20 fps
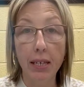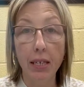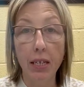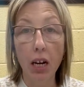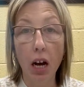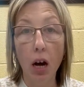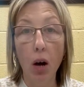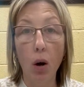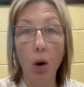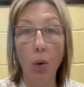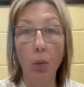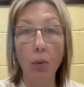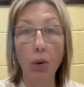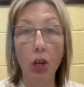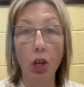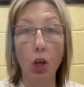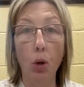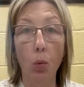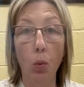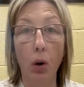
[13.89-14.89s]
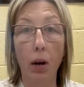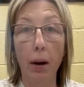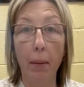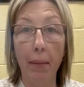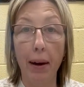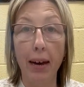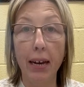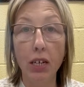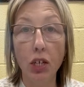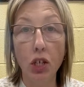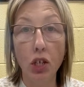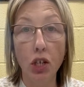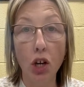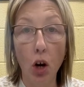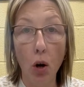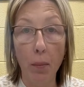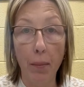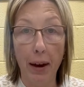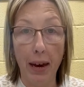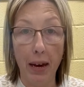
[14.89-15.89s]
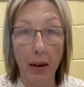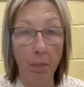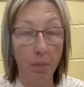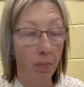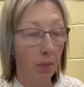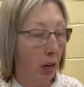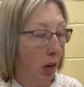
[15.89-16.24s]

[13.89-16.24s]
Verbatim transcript: snow, you want to make a snowman.